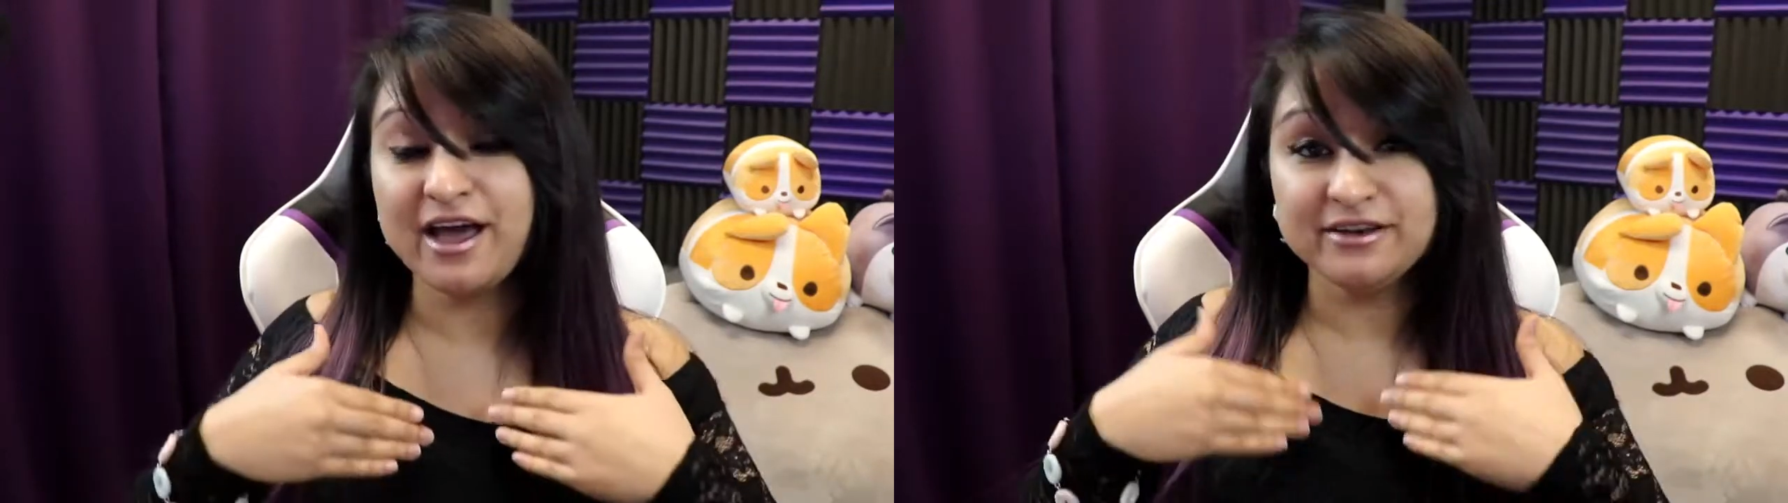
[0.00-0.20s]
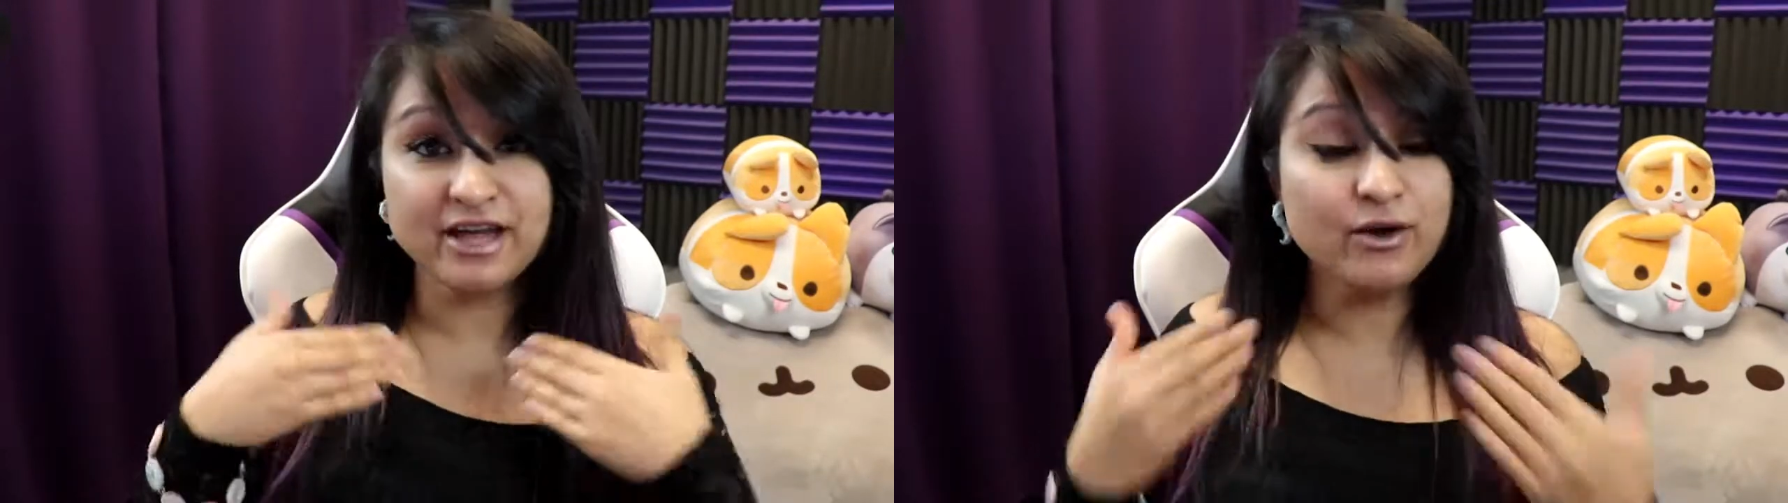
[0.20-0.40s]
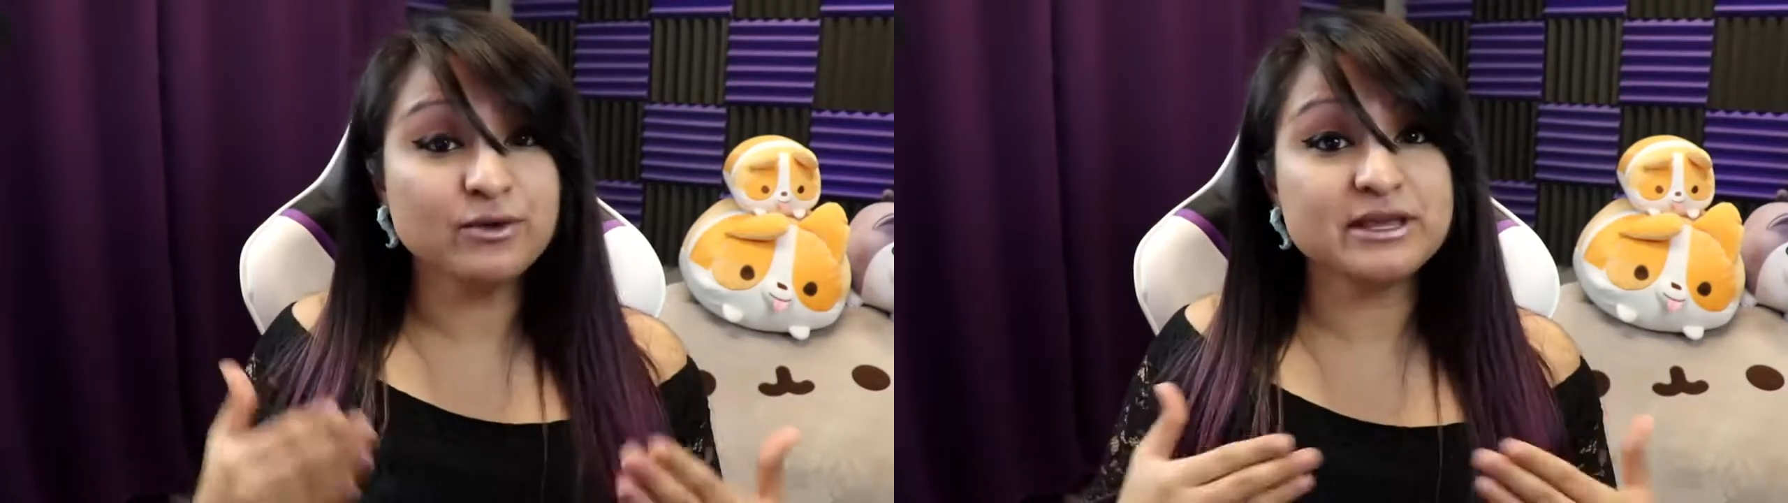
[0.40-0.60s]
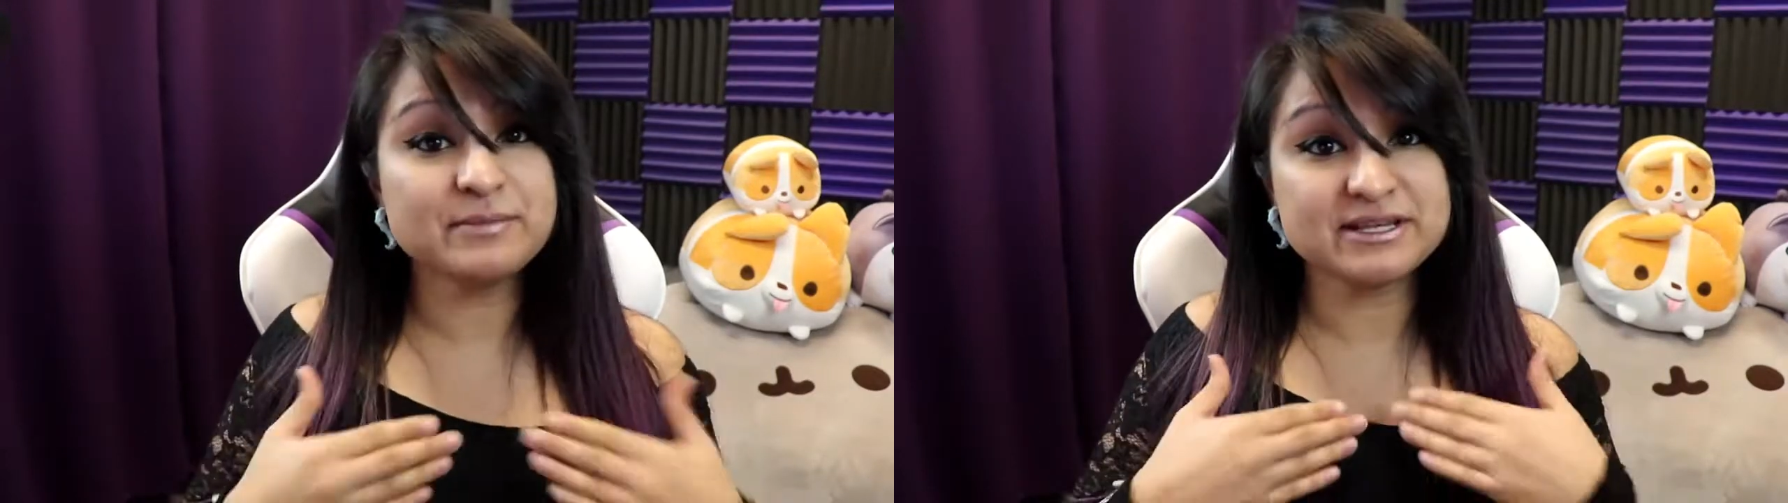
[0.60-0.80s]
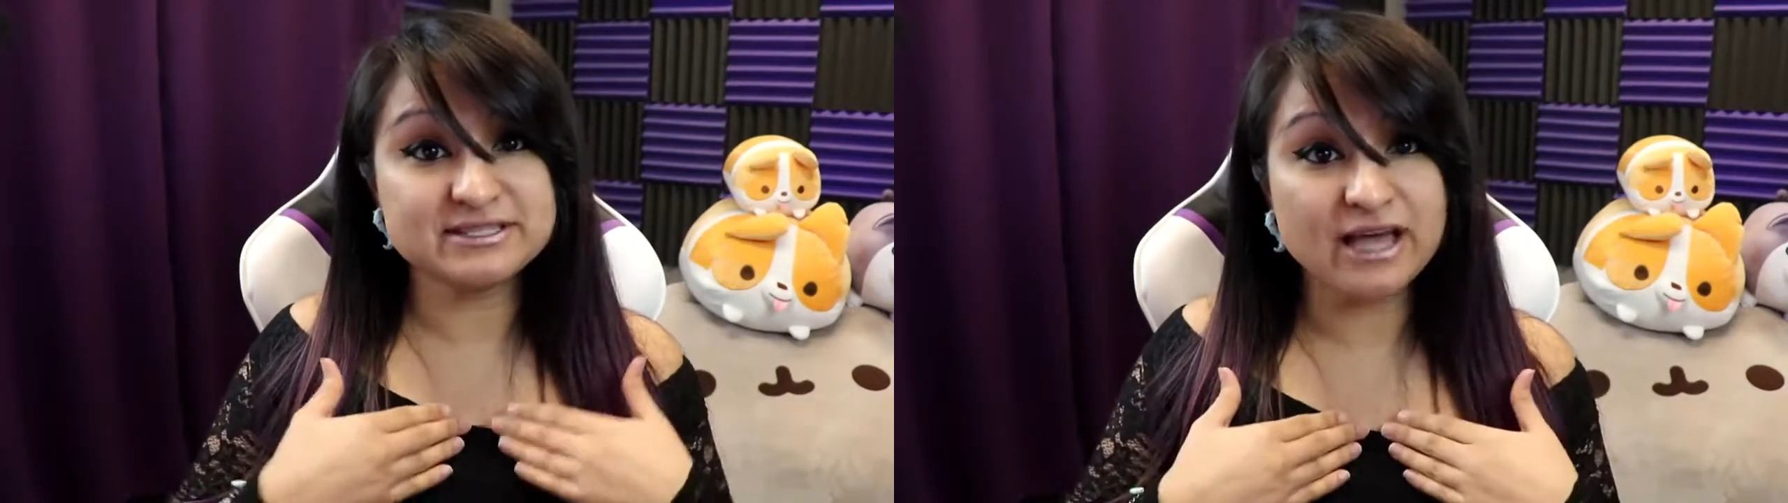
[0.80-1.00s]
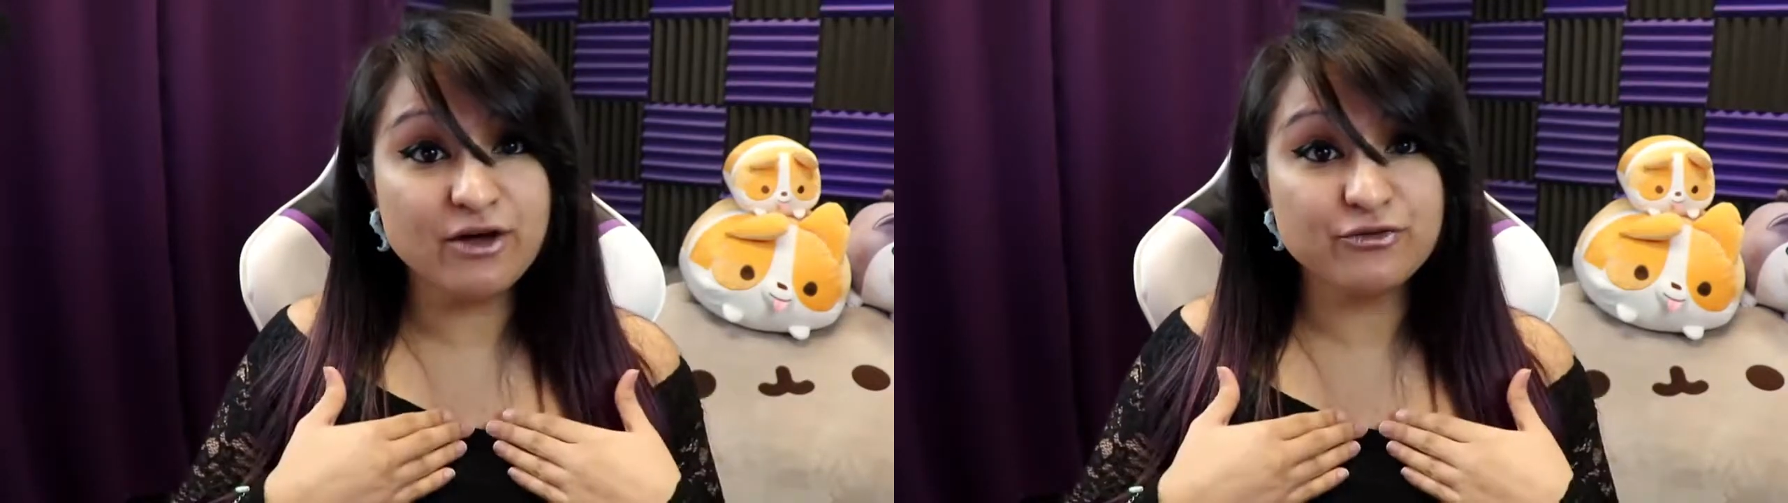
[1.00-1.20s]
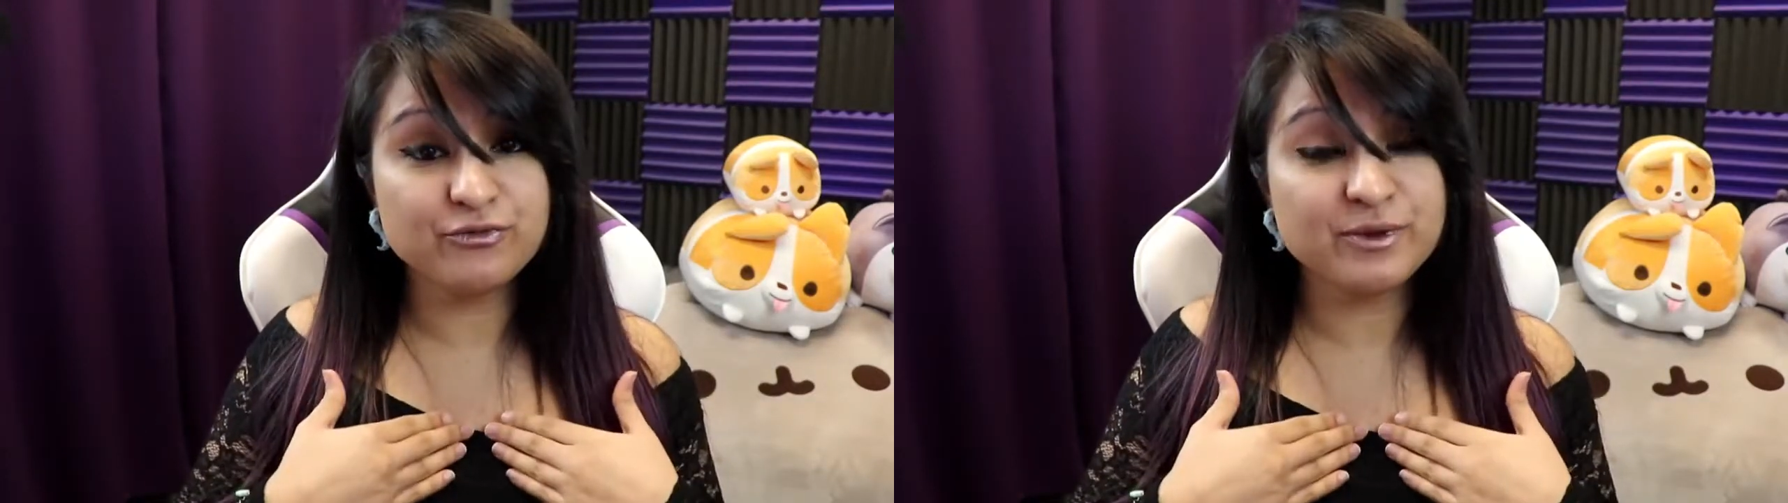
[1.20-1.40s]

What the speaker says: not only myself,